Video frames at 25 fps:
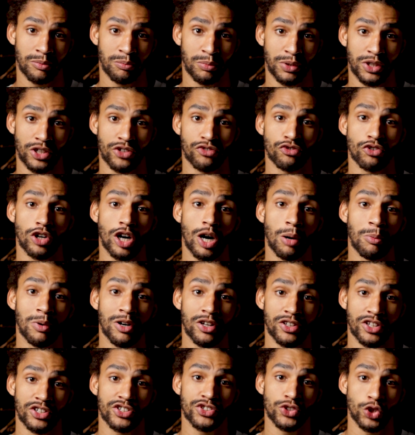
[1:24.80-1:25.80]
But the
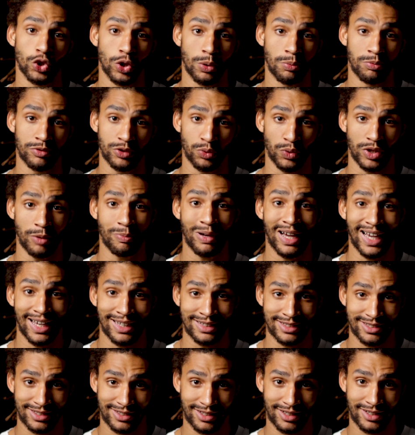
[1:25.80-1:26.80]
drama and the storms were the
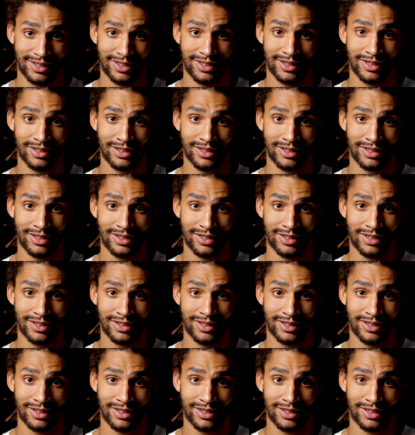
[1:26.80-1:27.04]
past.